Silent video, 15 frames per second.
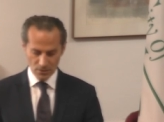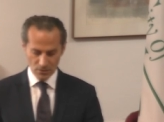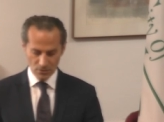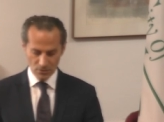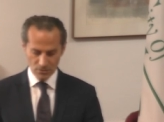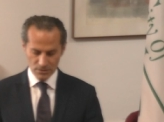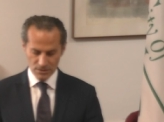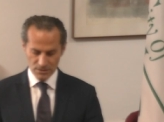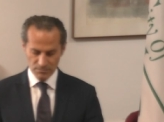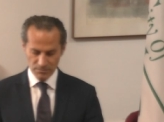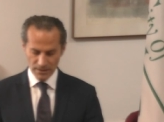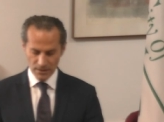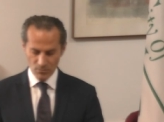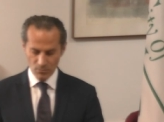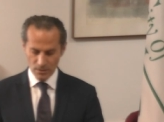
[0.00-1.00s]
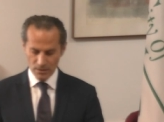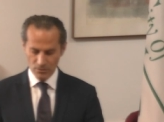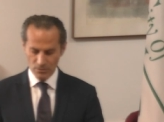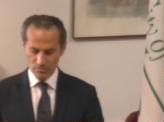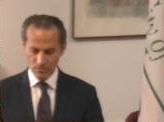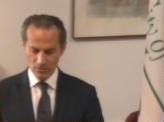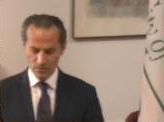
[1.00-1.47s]
or display one
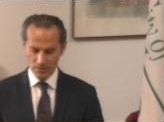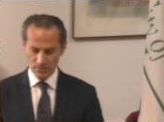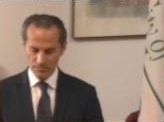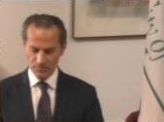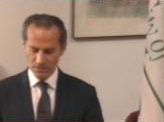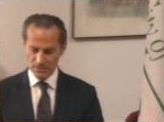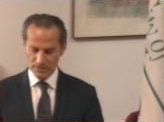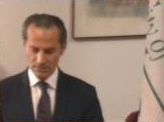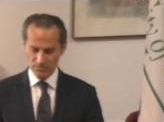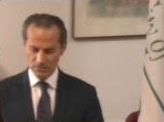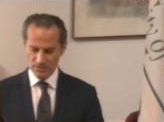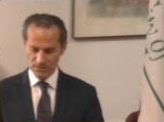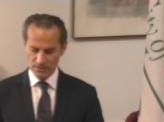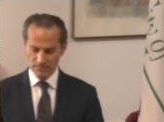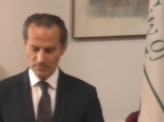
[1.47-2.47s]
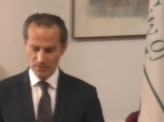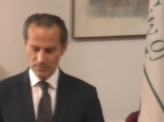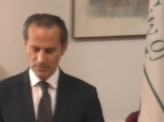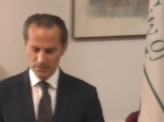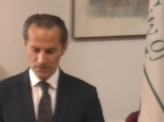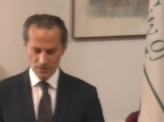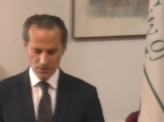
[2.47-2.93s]
or more of the principal
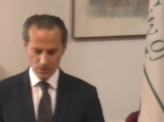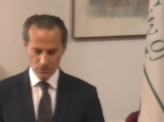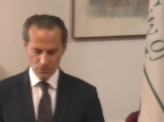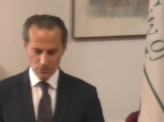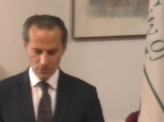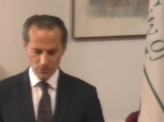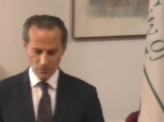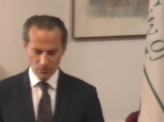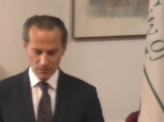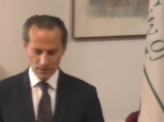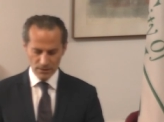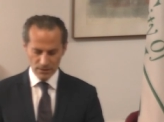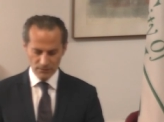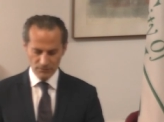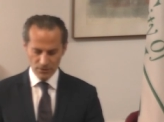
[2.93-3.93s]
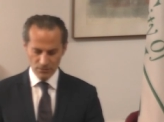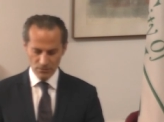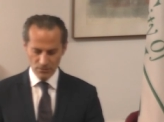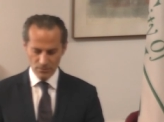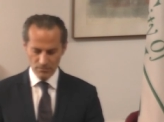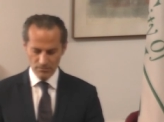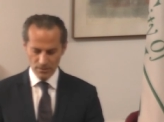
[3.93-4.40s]
symptoms should only leave their
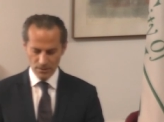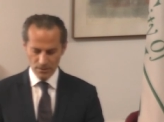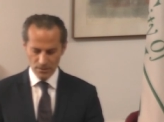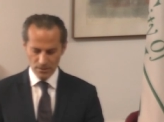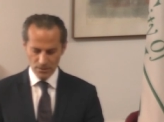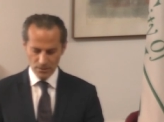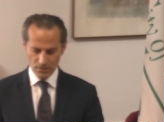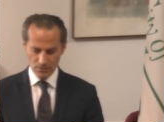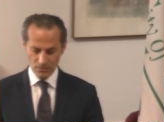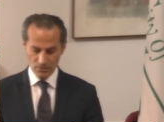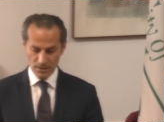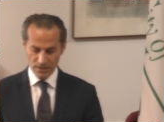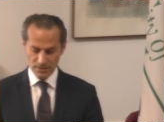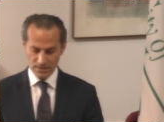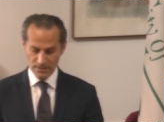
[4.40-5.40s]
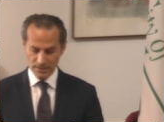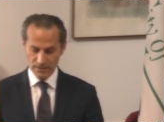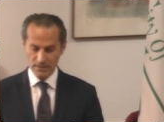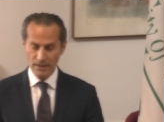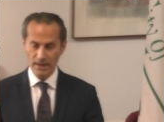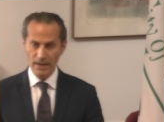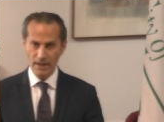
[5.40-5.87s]
home to the
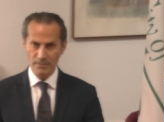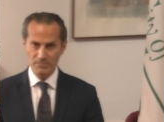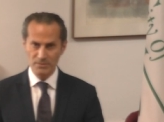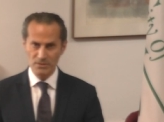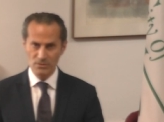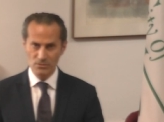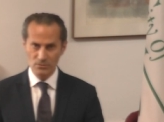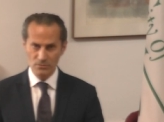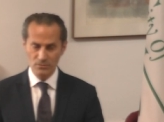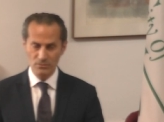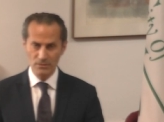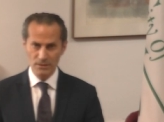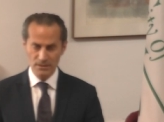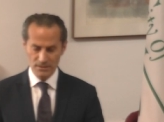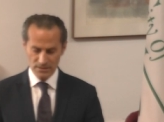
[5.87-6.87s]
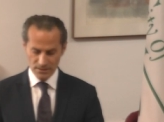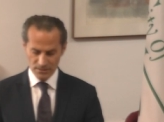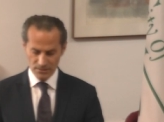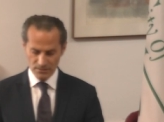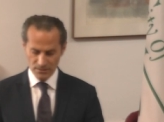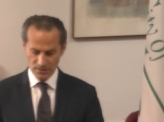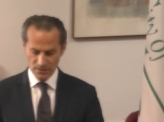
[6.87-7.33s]
extent absolutely
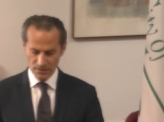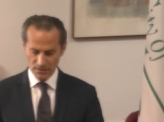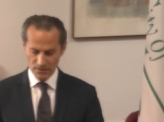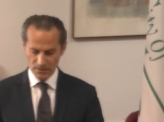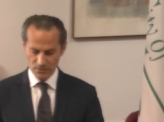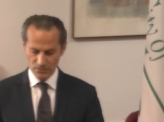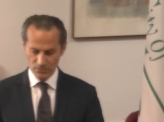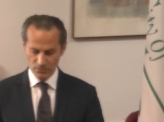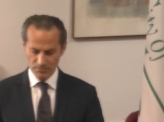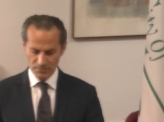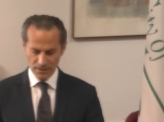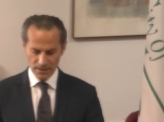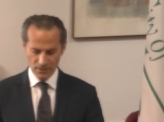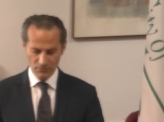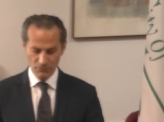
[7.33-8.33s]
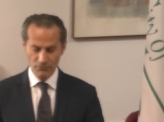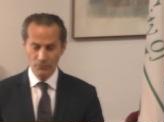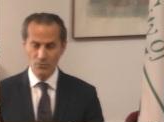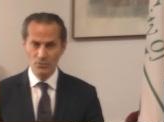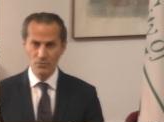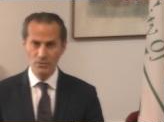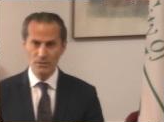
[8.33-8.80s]
necessary to obtain
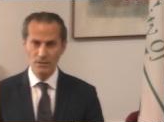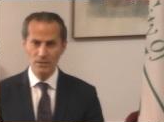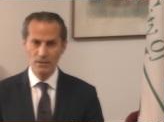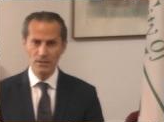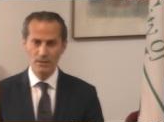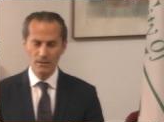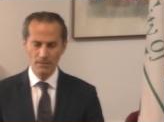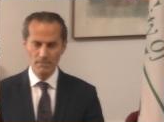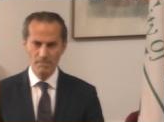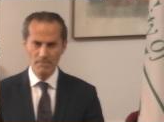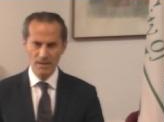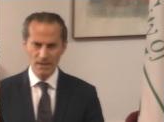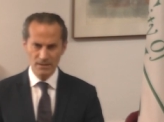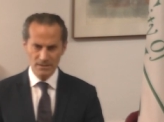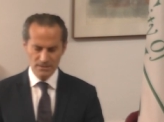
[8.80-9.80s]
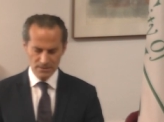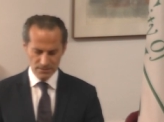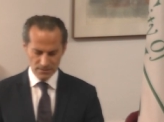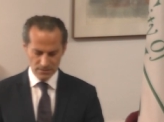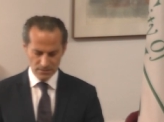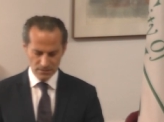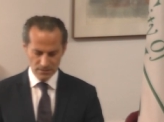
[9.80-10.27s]
food,
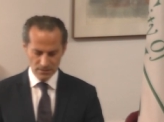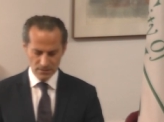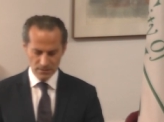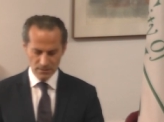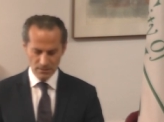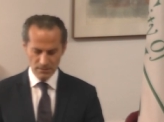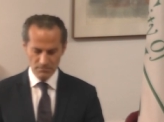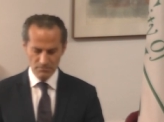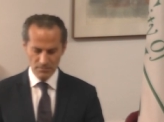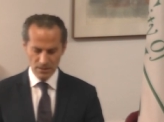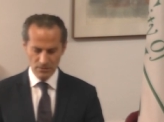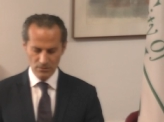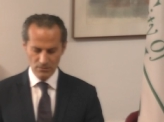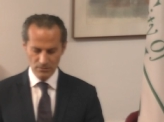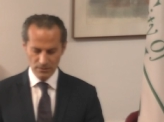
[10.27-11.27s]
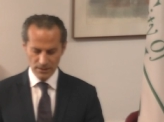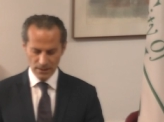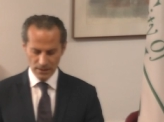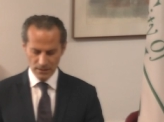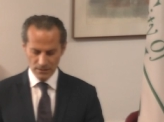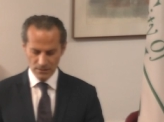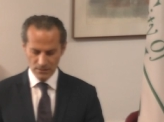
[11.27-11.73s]
medicine, medical
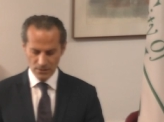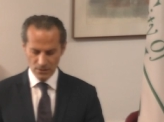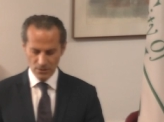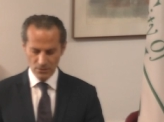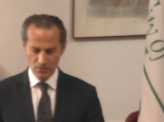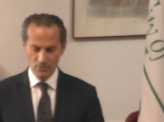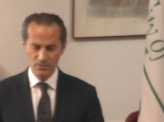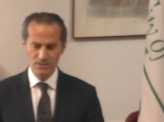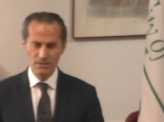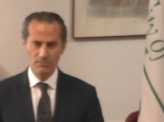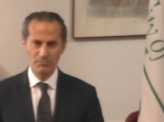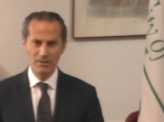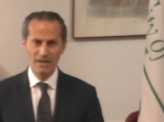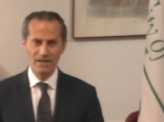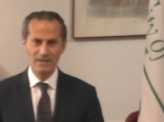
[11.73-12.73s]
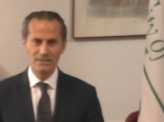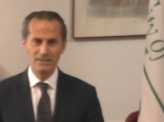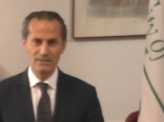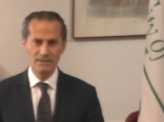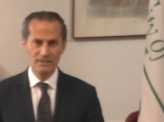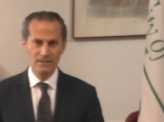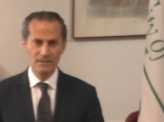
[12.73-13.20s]
care, or
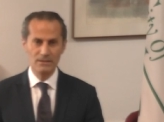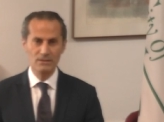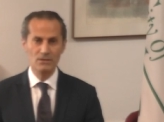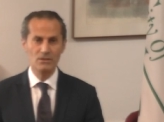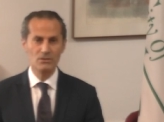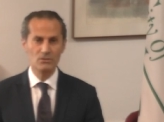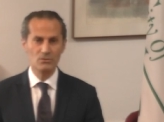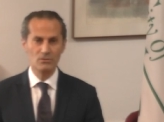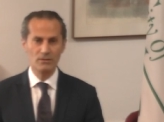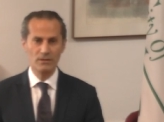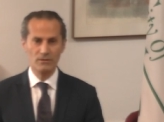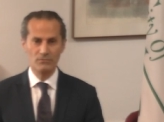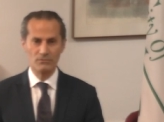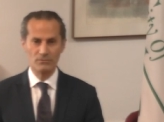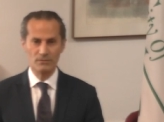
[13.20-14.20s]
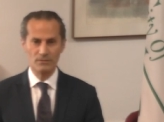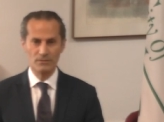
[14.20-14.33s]
supplies needed to live.